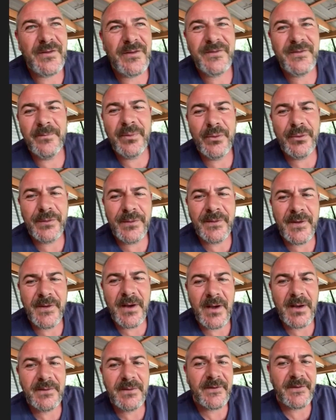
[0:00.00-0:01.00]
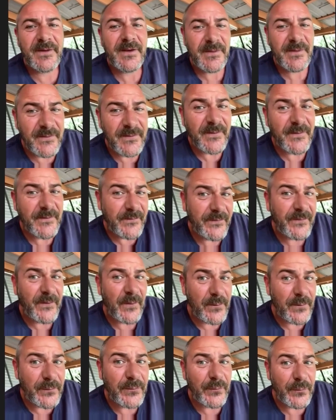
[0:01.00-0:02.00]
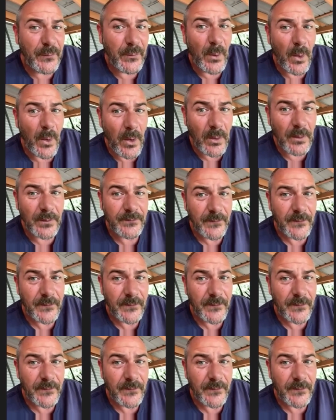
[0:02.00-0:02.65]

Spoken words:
it's important to ask, is this stone too hot?